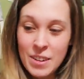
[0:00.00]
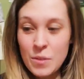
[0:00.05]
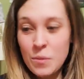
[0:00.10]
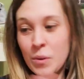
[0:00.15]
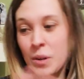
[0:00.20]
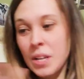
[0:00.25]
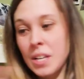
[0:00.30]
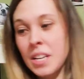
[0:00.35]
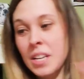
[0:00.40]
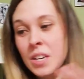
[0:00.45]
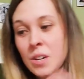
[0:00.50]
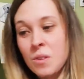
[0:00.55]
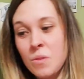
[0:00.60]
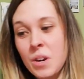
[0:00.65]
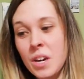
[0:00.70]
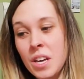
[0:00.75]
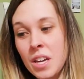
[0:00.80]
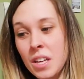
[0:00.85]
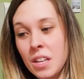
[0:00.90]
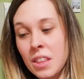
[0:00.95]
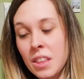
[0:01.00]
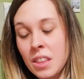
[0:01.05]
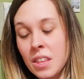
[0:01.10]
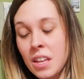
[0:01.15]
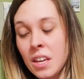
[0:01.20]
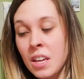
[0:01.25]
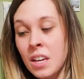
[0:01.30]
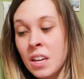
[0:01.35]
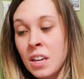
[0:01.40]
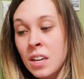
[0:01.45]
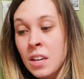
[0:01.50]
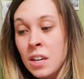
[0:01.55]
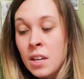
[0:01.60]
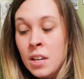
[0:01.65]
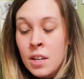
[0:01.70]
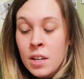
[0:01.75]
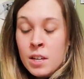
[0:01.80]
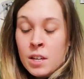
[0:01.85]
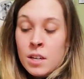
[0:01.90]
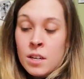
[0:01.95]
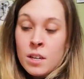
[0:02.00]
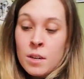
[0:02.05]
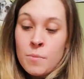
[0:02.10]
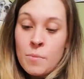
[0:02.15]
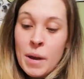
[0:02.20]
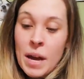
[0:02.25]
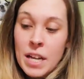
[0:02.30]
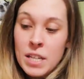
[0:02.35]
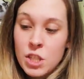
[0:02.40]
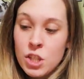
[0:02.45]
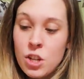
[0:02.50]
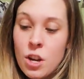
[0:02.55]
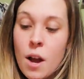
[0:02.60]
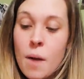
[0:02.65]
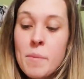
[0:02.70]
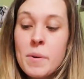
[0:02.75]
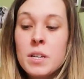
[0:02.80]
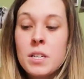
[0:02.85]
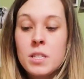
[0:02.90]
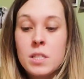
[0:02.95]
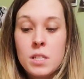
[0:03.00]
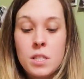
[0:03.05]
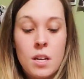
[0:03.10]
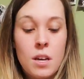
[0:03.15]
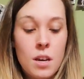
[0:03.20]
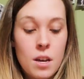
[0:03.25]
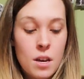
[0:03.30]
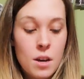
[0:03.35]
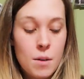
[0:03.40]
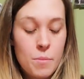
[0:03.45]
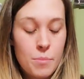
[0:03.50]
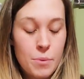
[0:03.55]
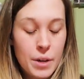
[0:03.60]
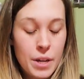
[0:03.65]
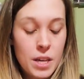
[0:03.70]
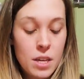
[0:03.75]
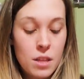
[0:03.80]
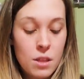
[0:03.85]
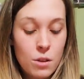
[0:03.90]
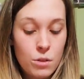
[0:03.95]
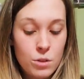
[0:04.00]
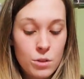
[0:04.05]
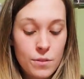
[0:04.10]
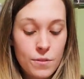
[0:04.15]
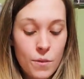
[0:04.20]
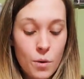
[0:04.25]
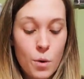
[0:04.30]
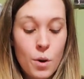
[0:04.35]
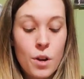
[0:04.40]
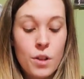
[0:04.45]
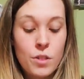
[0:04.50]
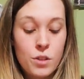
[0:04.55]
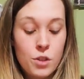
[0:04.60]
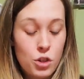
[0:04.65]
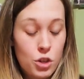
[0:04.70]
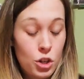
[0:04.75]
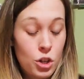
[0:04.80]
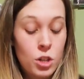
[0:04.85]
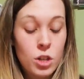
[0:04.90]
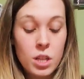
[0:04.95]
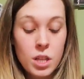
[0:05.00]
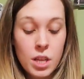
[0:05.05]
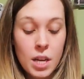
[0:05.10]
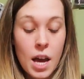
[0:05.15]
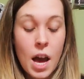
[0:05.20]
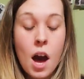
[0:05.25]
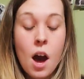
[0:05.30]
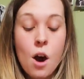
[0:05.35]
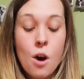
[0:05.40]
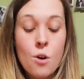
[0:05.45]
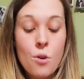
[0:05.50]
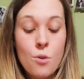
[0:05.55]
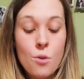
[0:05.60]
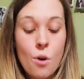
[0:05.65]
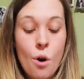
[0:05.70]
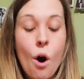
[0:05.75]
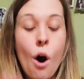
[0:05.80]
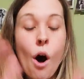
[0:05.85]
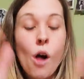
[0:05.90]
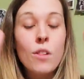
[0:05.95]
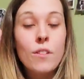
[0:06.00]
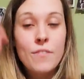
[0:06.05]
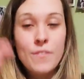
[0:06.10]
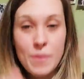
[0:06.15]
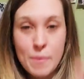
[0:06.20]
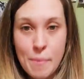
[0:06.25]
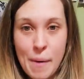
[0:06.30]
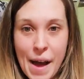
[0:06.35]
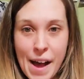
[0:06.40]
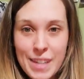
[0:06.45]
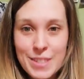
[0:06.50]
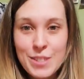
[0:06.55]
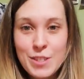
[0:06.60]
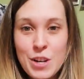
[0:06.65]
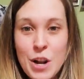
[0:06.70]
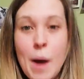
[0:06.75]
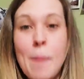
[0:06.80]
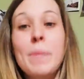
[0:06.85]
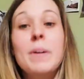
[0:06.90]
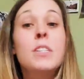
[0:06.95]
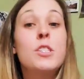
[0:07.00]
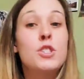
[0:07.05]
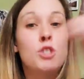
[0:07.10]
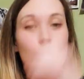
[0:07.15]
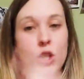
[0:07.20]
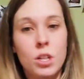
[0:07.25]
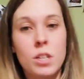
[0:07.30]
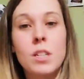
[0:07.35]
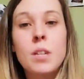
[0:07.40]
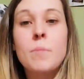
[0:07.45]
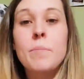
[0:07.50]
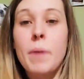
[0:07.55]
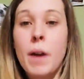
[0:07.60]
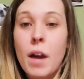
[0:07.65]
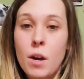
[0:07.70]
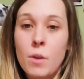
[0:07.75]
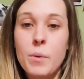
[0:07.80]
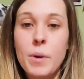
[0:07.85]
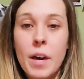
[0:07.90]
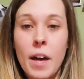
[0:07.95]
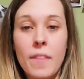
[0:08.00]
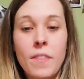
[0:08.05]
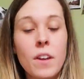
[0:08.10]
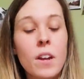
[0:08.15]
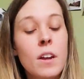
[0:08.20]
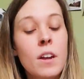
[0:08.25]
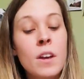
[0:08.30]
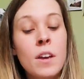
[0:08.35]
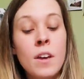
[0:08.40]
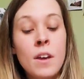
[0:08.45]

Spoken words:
working with past traumas, bringing those forth, journaling out all of the past traumas, circling back, we got there.